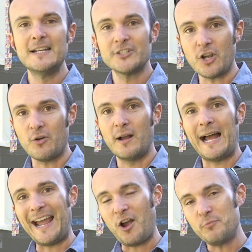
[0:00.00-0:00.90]
So
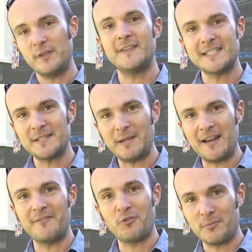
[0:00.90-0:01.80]
I hope that this has
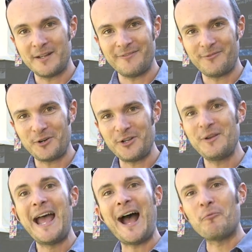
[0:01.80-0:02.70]
been informative for
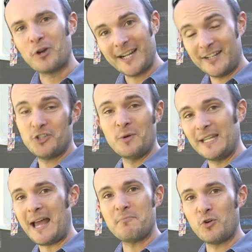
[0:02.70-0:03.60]
you. We're going to do a
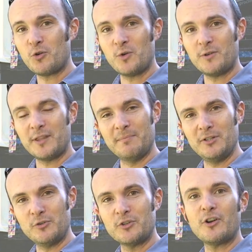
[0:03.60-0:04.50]
lot more work with the
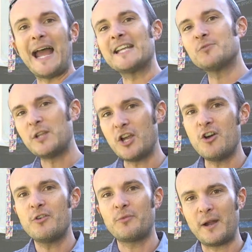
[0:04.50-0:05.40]
blower door as we
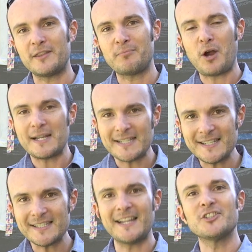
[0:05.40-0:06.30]
go throughout the
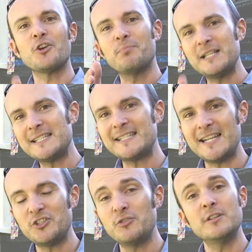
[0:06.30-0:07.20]
process, and so please
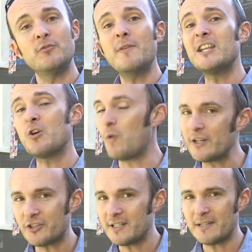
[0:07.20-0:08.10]
stay tuned. If you have any
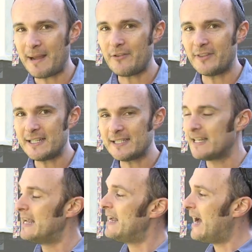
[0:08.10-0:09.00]
questions about
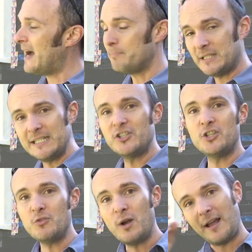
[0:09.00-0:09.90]
this, uh, please
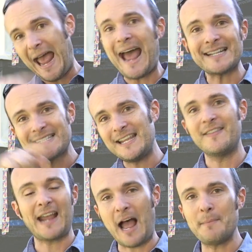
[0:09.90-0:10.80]
do ask
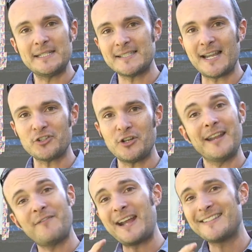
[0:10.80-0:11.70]
in the comments section.
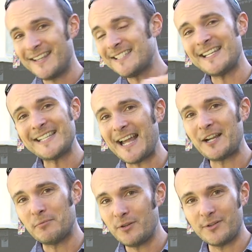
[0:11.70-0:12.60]
In fact, this
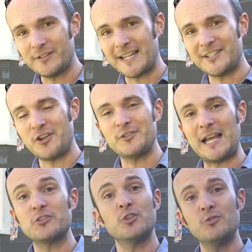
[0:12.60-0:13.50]
entire blower door test
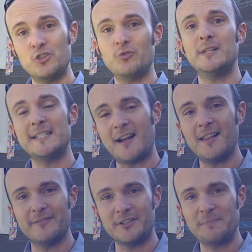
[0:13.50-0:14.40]
goes out to Julie
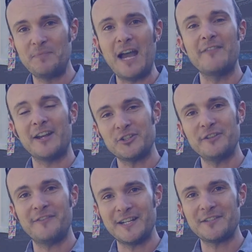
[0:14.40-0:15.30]
Tolliver of
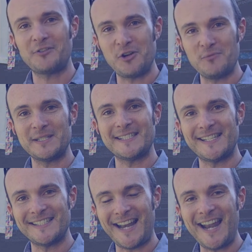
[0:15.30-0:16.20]
Energy Fitness for Homes in
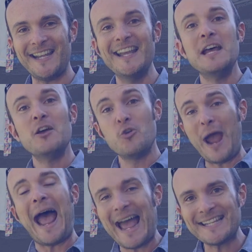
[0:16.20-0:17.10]
Cincinnati,
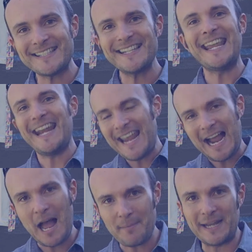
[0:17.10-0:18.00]
who asked in a
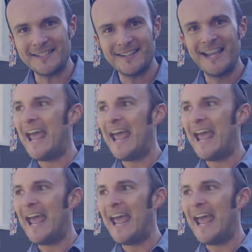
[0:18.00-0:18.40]
comment,